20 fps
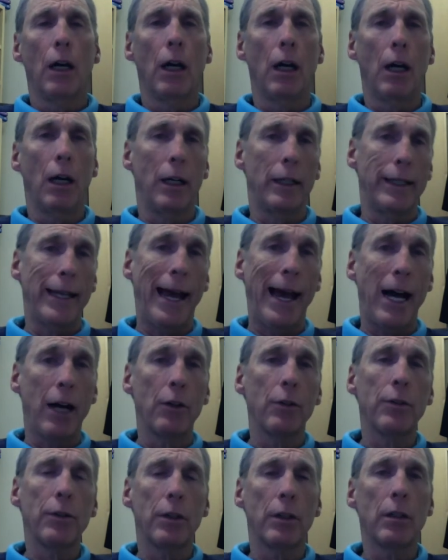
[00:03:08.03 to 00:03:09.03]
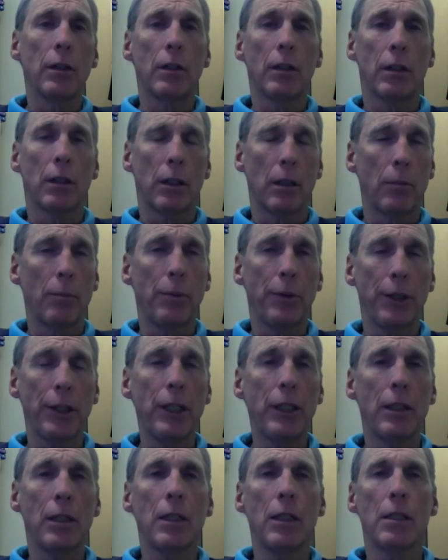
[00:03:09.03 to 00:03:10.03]
on how to
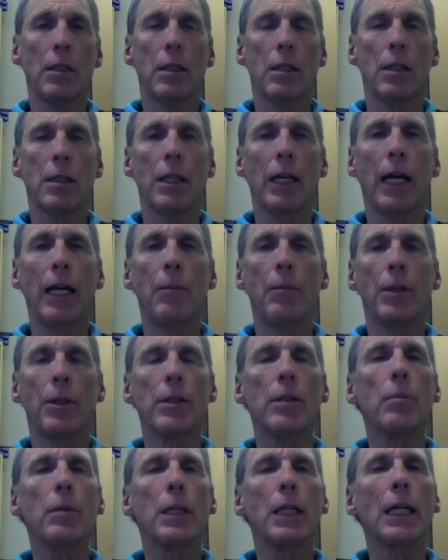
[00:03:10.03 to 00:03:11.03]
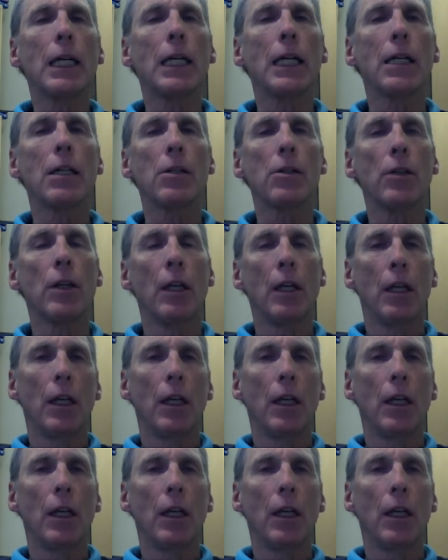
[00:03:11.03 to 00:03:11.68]
complete these assignments, because